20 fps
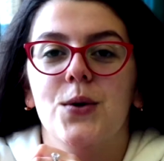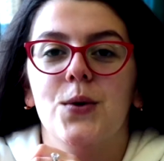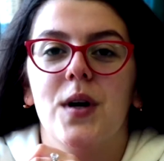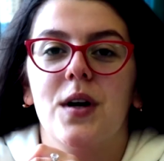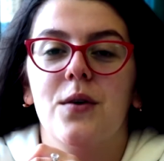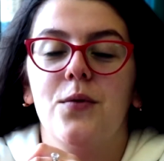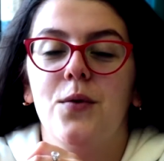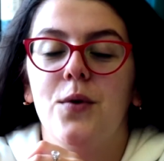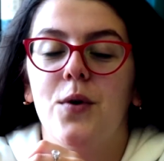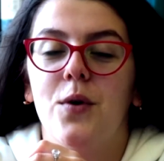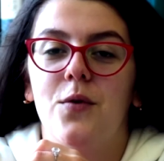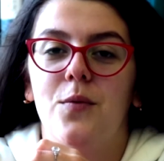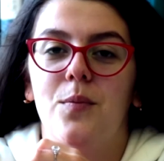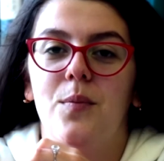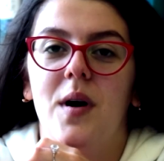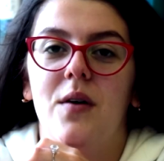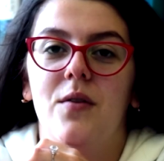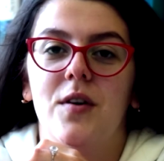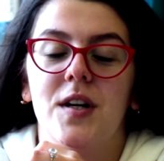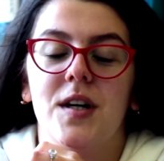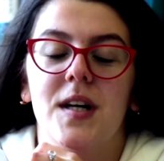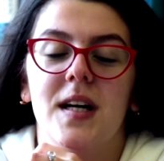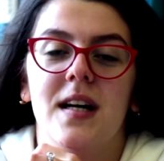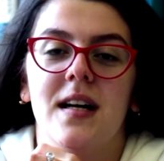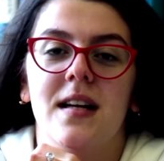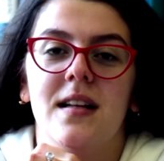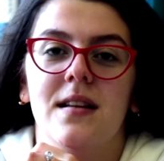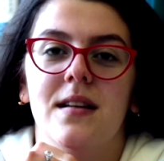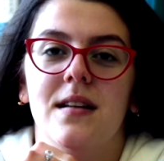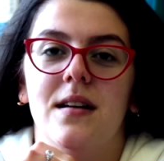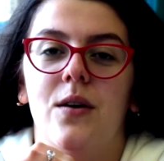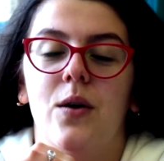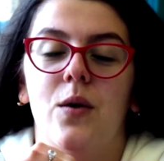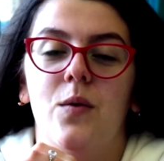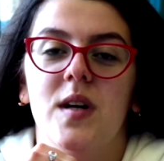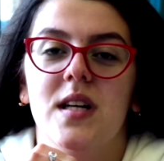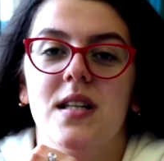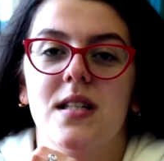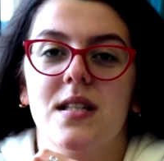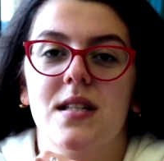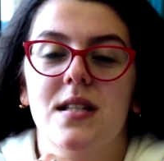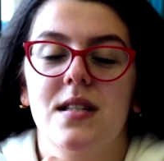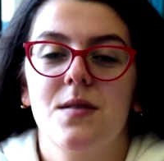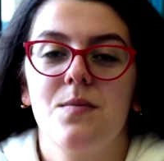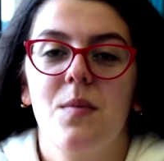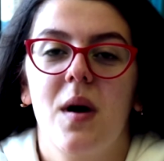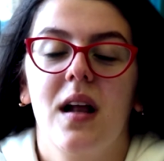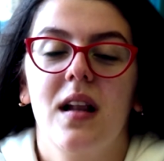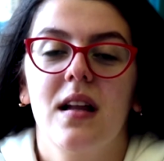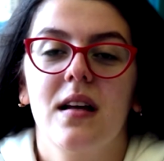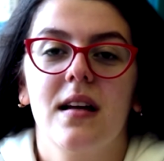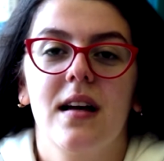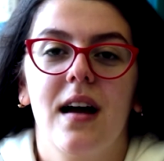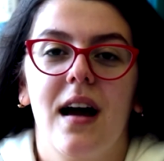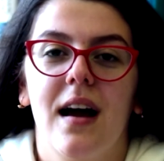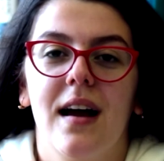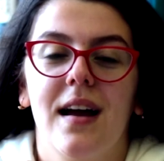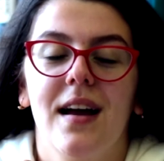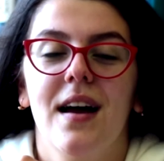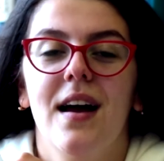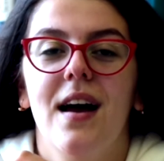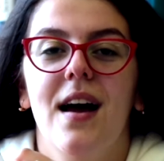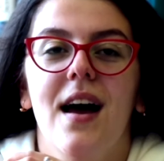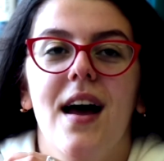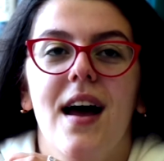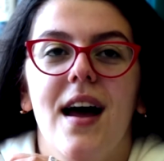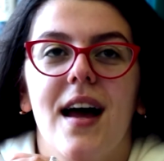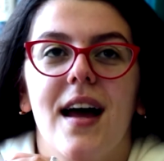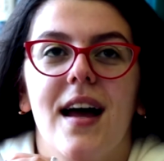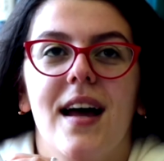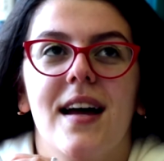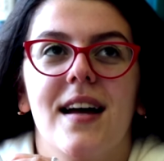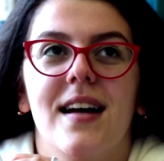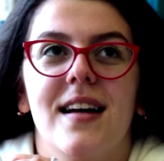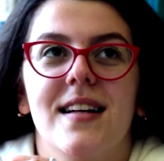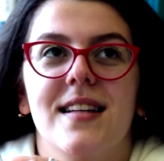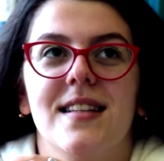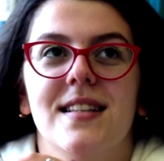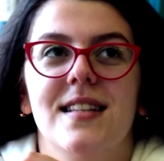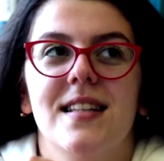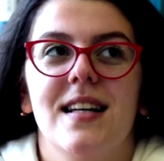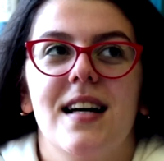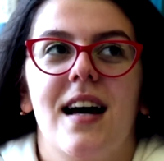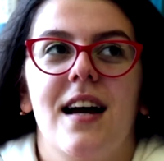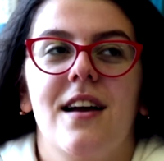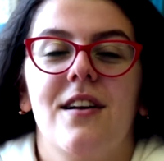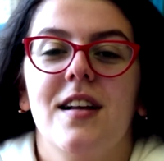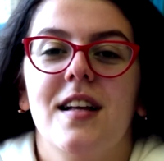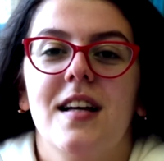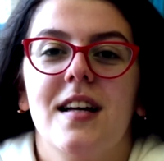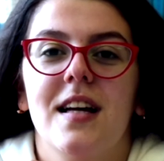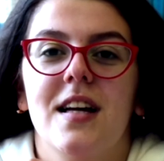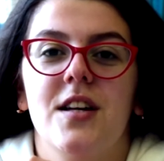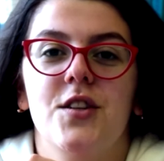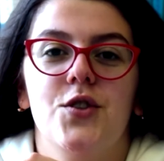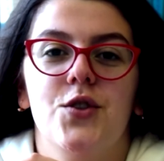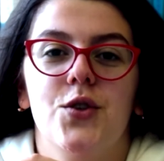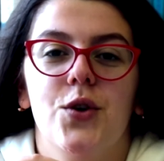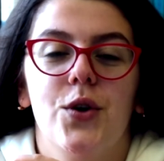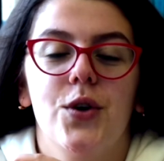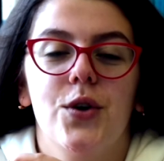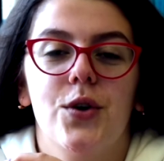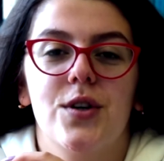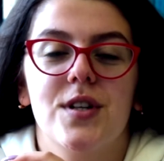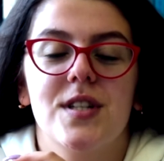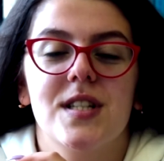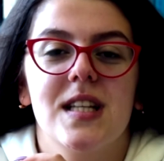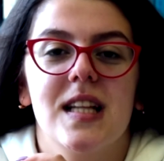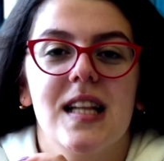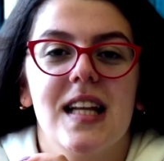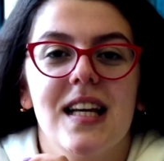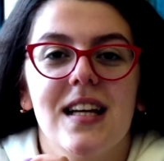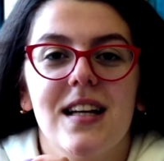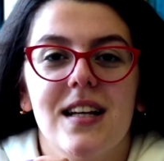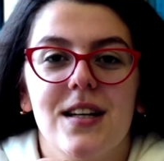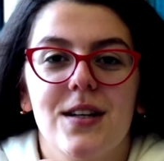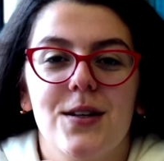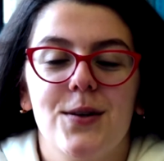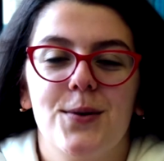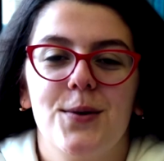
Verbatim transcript: You are full of power and always always smiling guy and I really enjoy your singing.